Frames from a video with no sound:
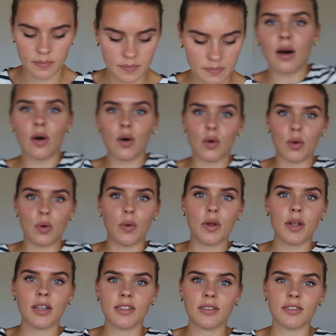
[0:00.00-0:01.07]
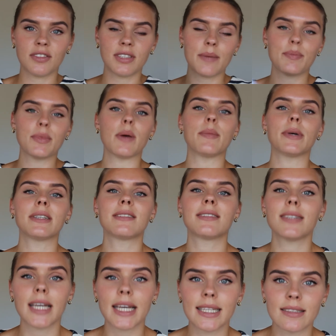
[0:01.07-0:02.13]
Oh, tip number
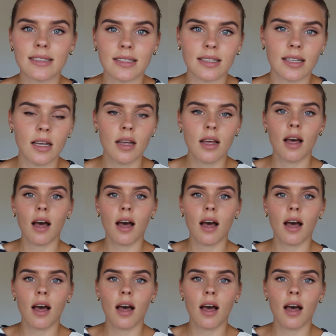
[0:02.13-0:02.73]
10.